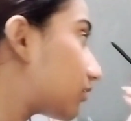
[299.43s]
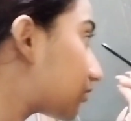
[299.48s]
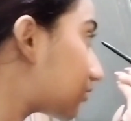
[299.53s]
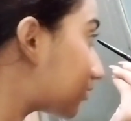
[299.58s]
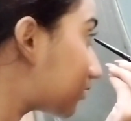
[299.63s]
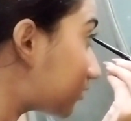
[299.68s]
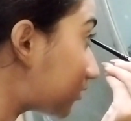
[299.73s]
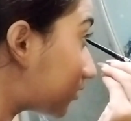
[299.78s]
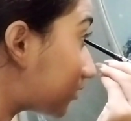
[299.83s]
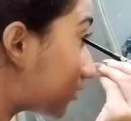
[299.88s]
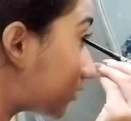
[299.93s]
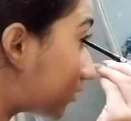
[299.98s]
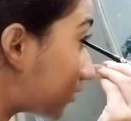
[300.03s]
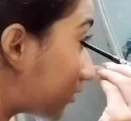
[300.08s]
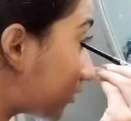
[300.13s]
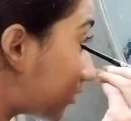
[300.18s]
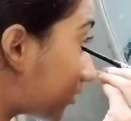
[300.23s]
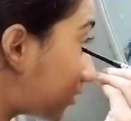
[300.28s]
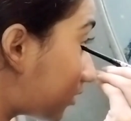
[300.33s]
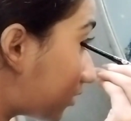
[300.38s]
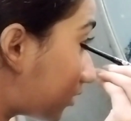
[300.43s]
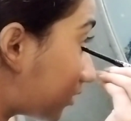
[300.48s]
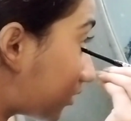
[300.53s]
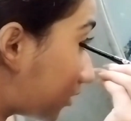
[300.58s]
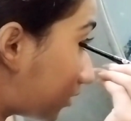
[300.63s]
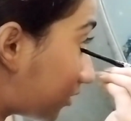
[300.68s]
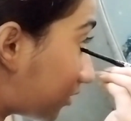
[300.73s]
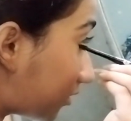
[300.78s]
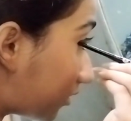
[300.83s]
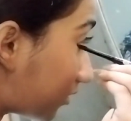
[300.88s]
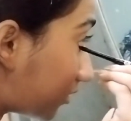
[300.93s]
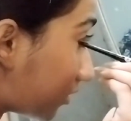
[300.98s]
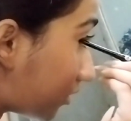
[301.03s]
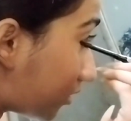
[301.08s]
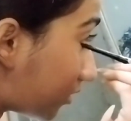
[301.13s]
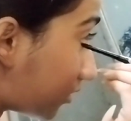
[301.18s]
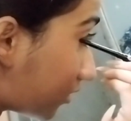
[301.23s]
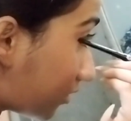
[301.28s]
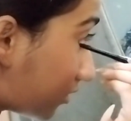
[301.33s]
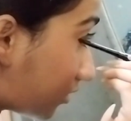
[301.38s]
kajal, and
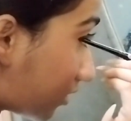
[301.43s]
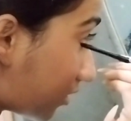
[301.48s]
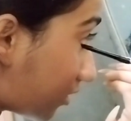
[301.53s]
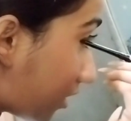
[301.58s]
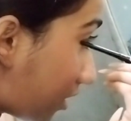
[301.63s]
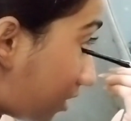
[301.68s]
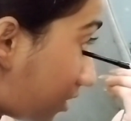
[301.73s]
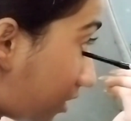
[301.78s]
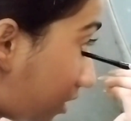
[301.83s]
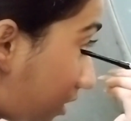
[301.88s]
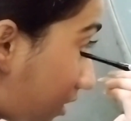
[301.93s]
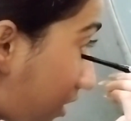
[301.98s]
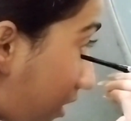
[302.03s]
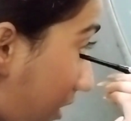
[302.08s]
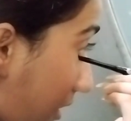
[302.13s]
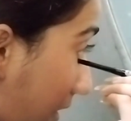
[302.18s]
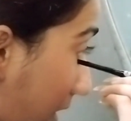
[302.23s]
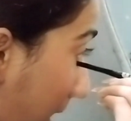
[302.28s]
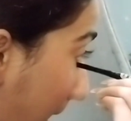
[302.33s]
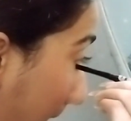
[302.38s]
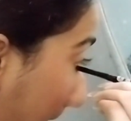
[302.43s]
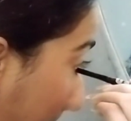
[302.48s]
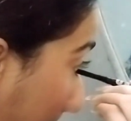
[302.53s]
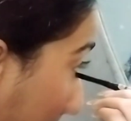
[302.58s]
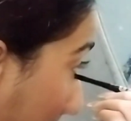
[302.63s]
this process is very hard for me